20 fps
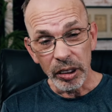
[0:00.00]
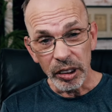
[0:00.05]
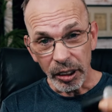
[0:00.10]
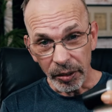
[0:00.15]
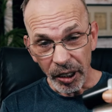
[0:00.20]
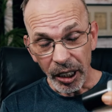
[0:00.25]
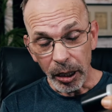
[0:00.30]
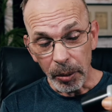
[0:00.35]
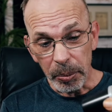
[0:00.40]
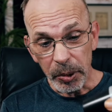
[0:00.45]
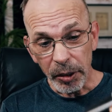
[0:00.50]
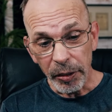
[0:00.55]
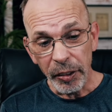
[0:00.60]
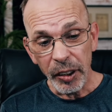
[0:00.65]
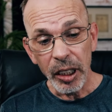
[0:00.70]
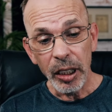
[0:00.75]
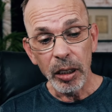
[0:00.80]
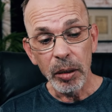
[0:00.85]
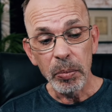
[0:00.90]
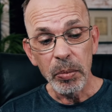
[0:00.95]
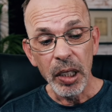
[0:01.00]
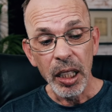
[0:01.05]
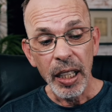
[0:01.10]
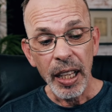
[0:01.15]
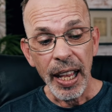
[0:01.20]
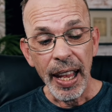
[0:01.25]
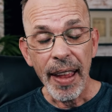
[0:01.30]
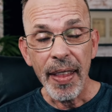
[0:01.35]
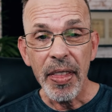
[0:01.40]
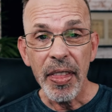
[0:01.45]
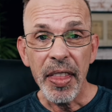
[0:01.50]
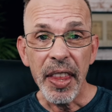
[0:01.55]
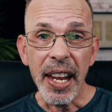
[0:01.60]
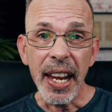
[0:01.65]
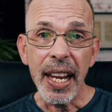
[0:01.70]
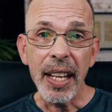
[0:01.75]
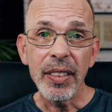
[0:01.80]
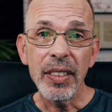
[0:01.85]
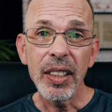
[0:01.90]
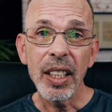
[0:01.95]
develop the film, and
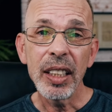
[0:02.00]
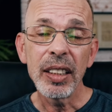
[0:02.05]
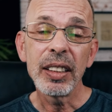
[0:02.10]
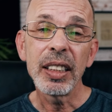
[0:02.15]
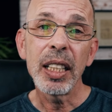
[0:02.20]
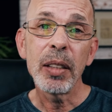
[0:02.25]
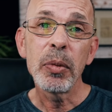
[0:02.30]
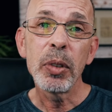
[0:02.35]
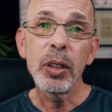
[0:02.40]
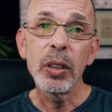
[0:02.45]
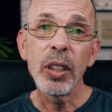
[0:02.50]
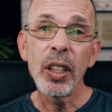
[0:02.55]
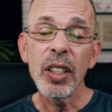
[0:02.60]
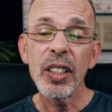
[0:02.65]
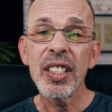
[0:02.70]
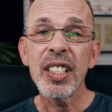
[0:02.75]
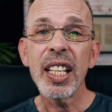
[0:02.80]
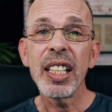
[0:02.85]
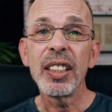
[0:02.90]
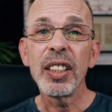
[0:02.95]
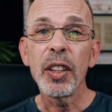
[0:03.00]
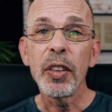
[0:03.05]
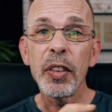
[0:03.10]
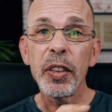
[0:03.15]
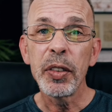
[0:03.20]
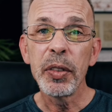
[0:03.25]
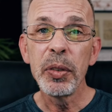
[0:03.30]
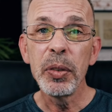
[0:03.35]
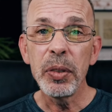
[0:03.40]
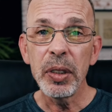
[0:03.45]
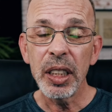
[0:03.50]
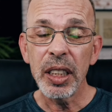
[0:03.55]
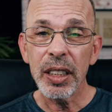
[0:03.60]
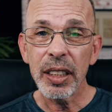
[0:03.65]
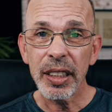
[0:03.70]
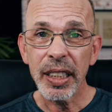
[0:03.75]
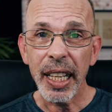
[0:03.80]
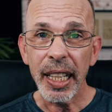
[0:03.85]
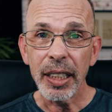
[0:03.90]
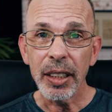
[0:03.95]
then they will send it through the
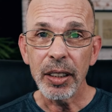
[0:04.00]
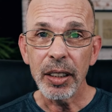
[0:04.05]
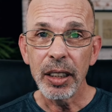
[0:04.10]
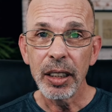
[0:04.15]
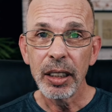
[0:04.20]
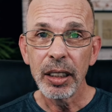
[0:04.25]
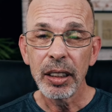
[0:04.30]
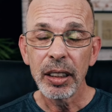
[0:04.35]
scanner